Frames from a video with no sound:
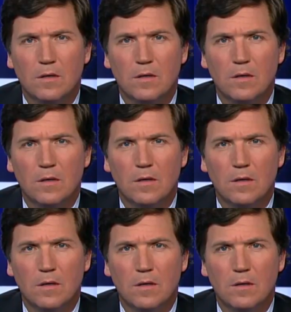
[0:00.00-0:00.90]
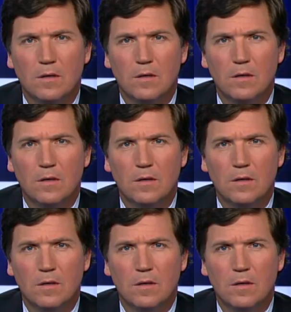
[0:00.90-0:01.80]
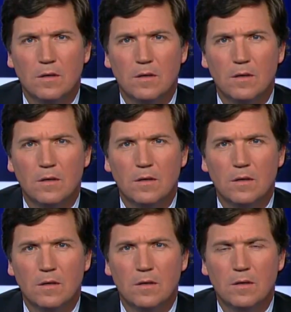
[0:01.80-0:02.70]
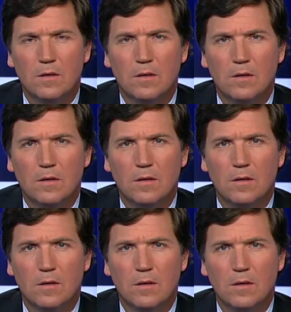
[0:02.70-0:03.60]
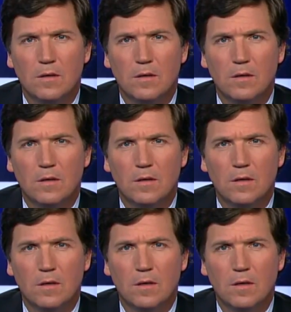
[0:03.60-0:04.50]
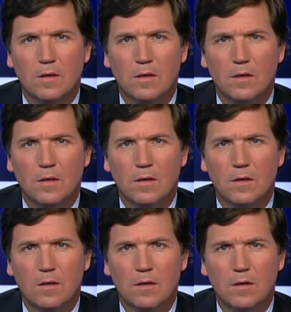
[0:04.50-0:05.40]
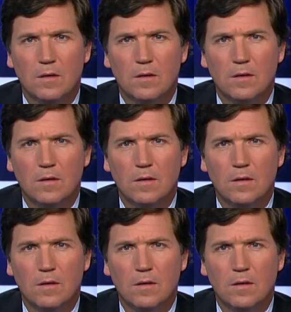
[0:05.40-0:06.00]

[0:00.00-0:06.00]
(silent)